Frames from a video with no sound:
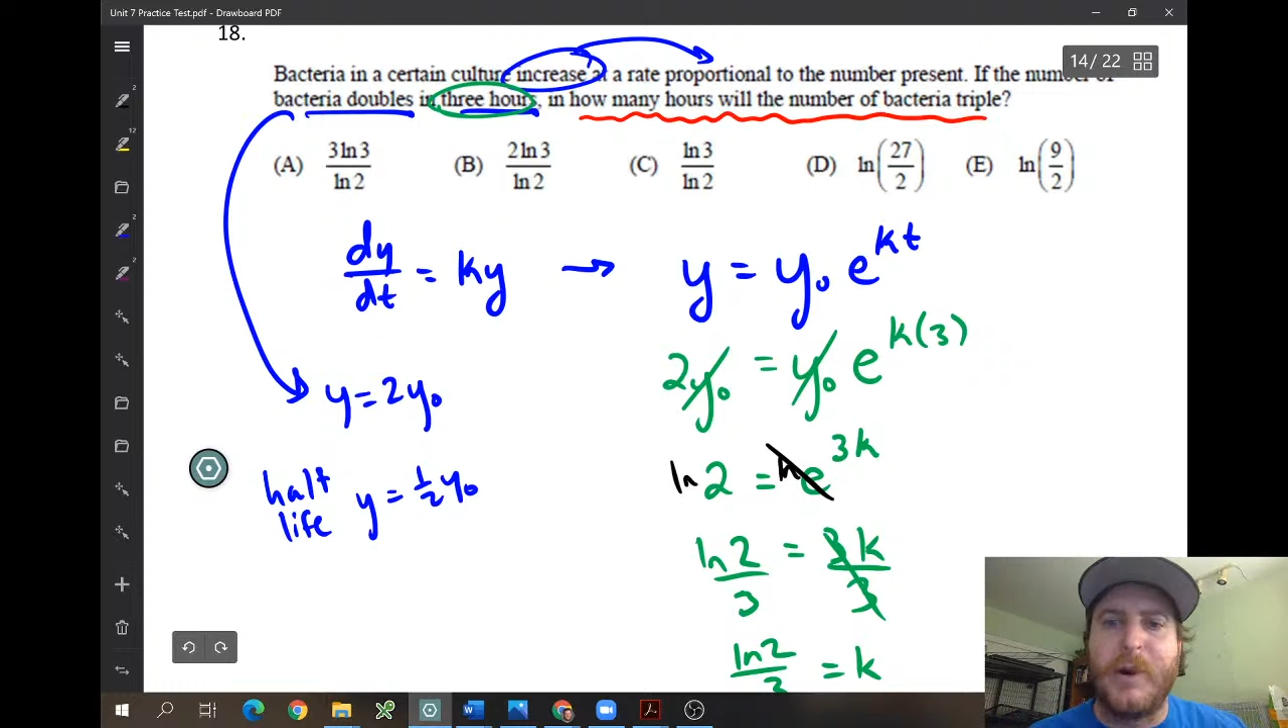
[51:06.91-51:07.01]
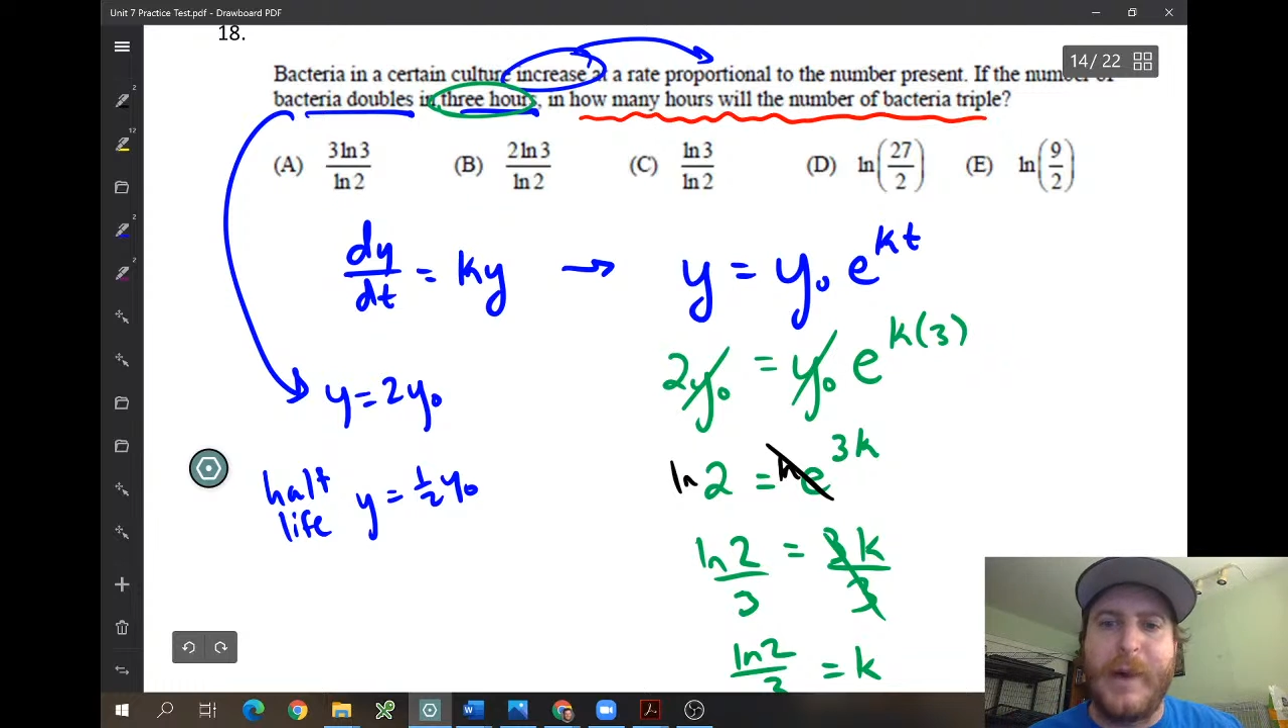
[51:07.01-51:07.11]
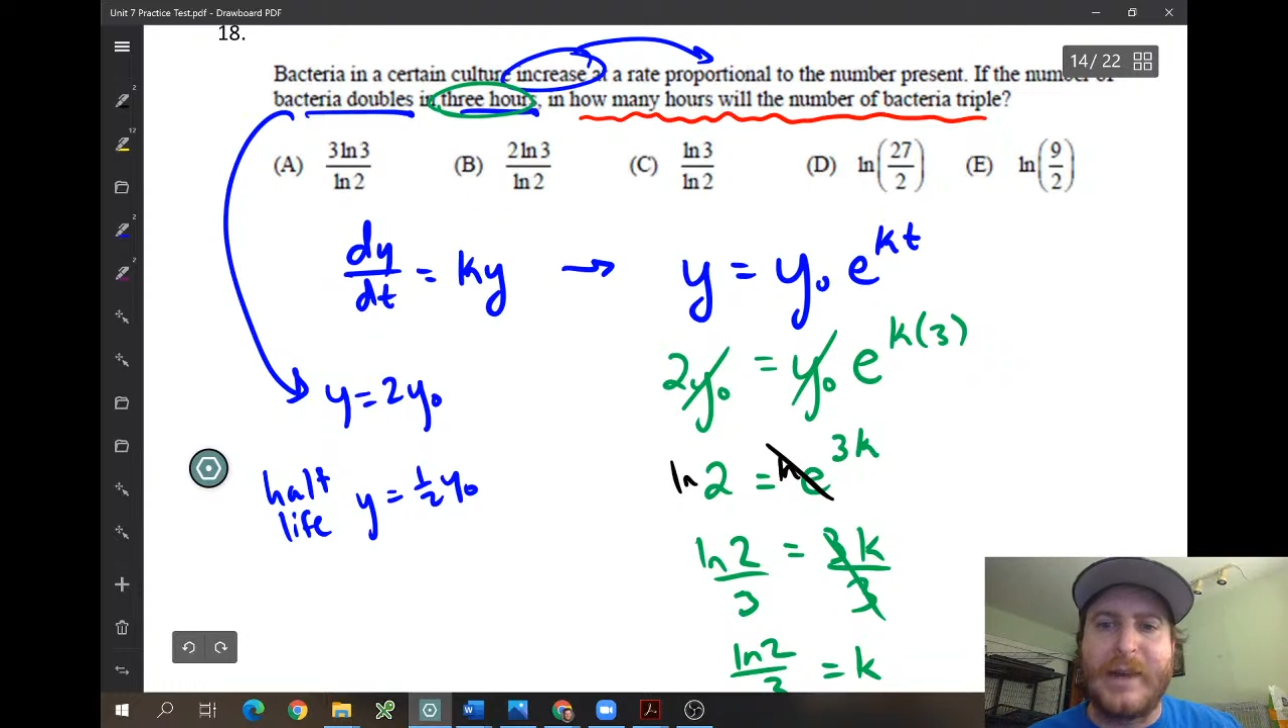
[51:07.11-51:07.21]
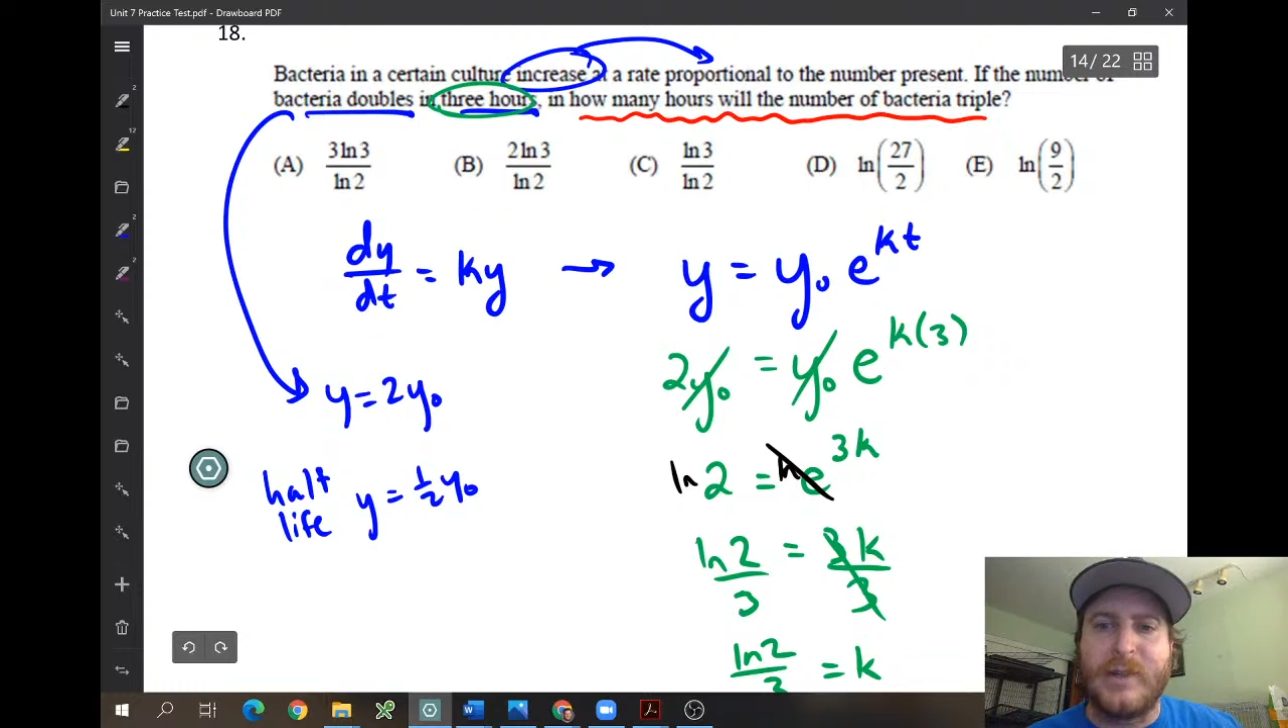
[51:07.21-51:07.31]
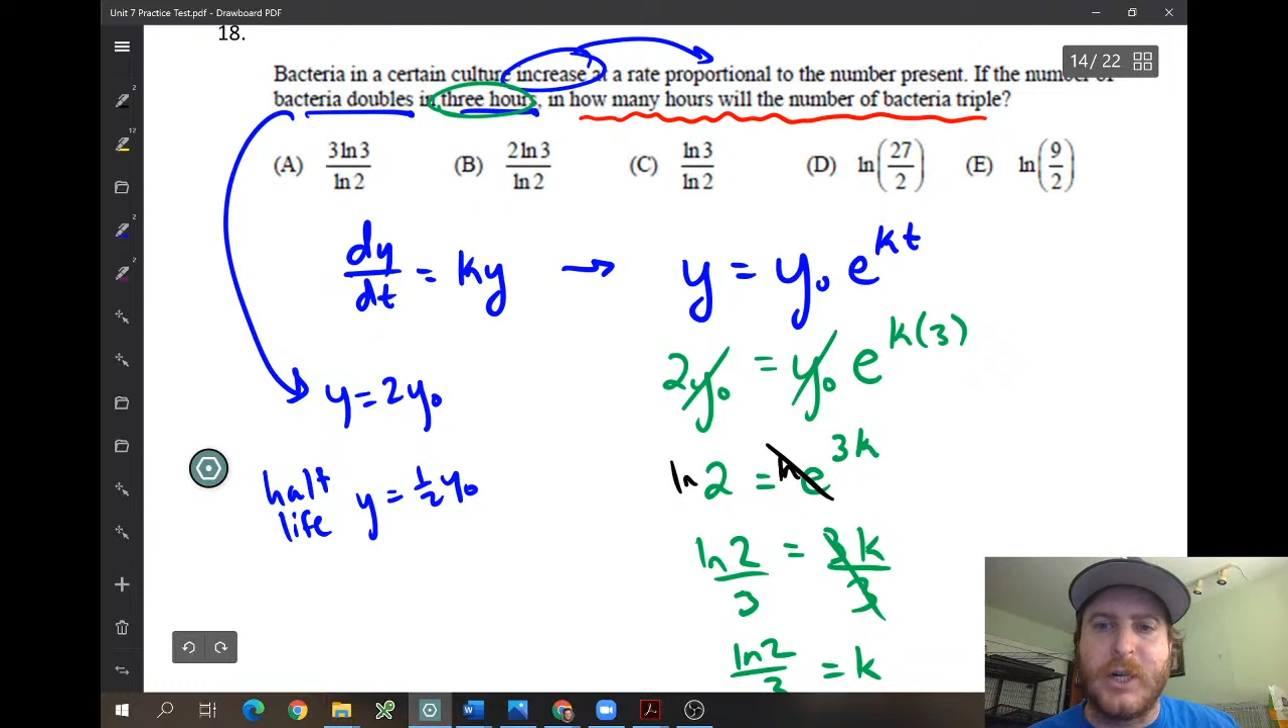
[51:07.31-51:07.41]

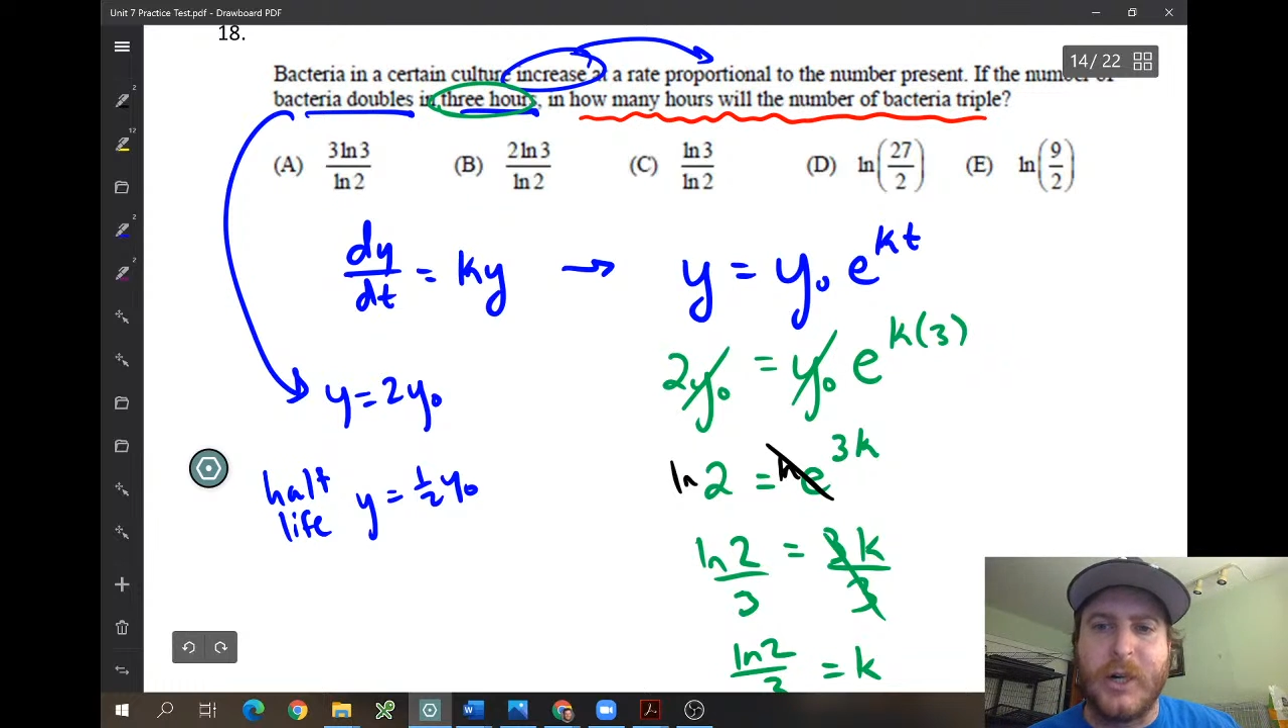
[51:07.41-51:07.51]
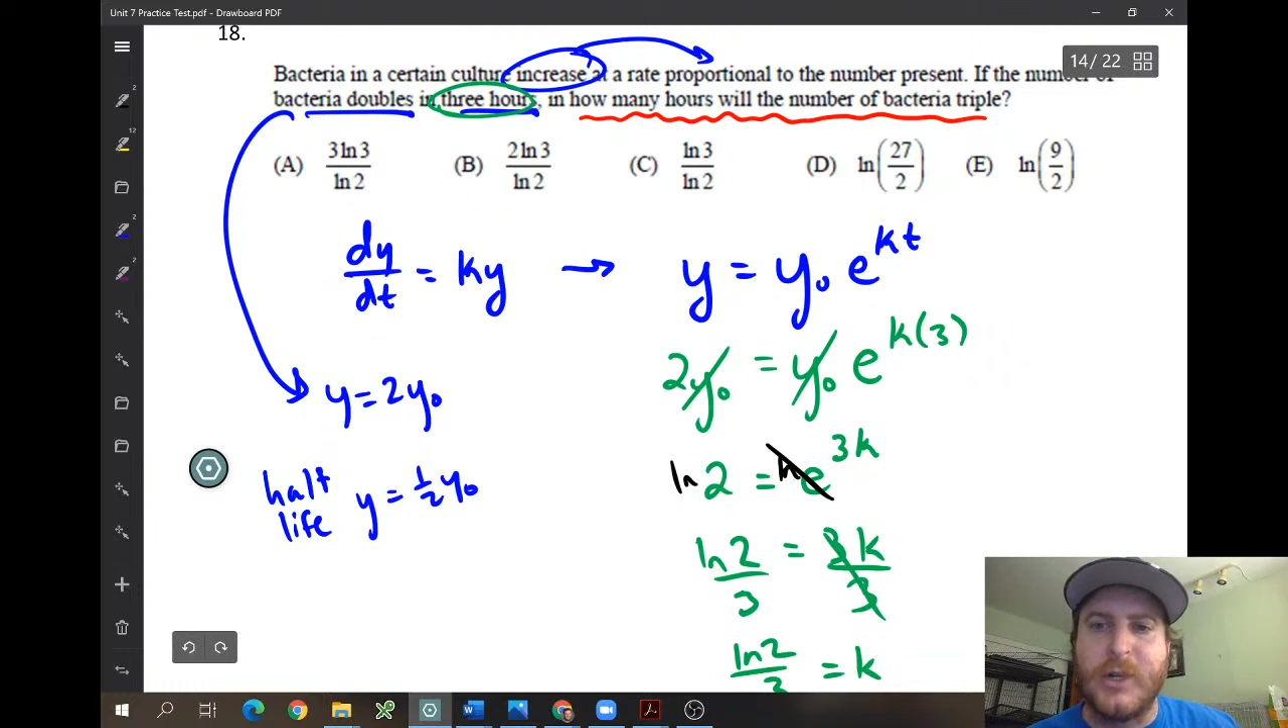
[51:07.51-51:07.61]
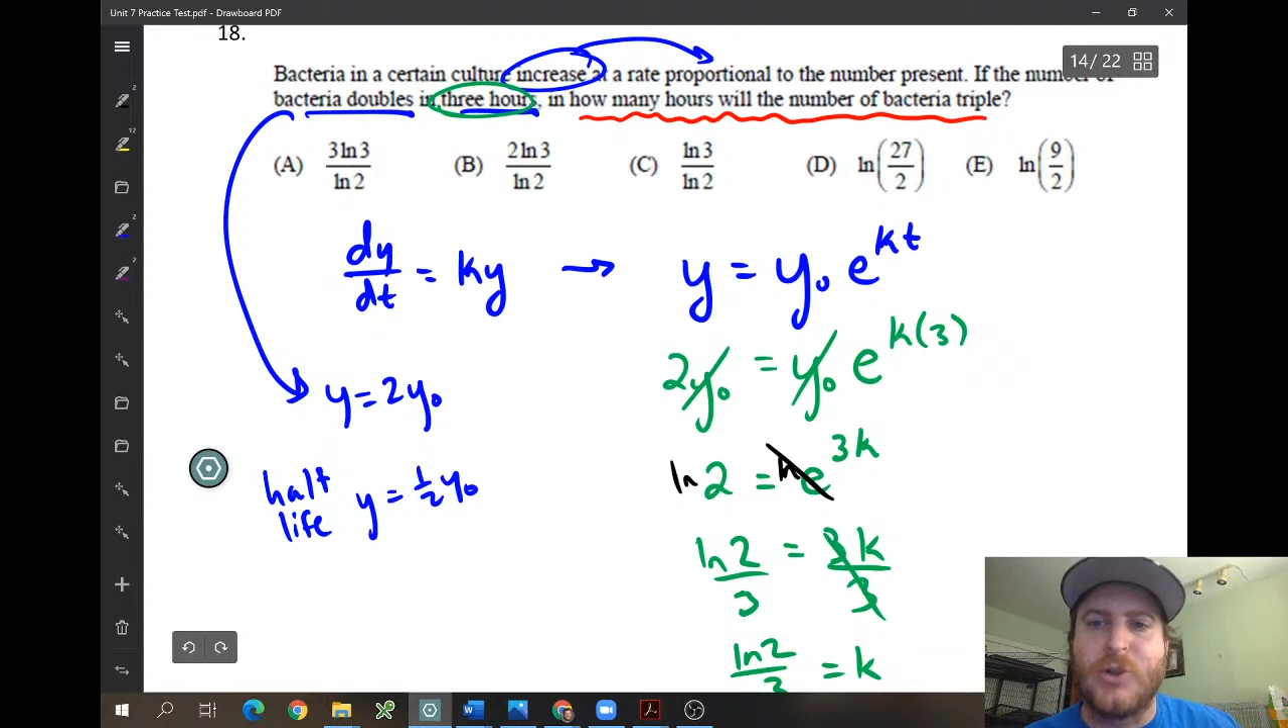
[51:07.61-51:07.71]
bacteria